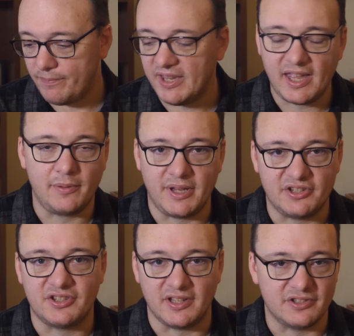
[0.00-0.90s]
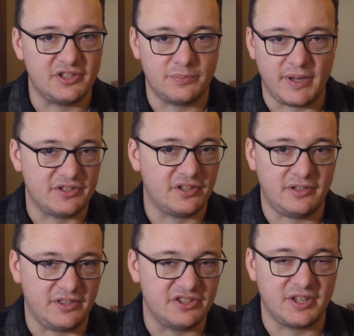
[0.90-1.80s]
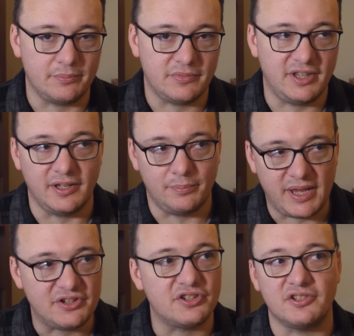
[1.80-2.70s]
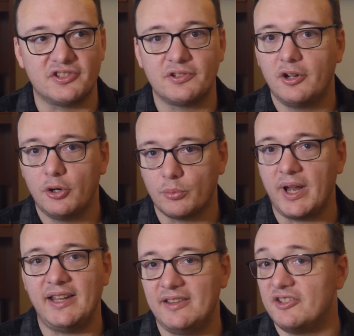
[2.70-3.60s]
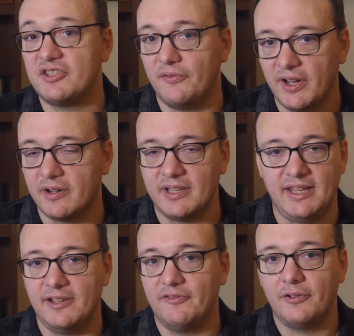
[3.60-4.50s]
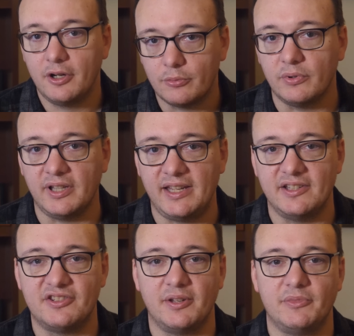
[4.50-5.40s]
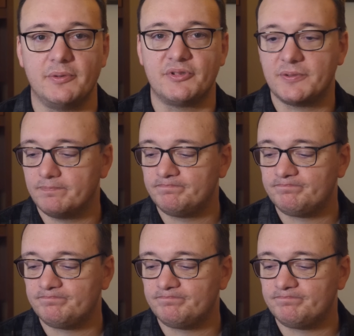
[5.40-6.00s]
it kind of makes sense. It's basically the, the patient's rating the severity of related symptoms.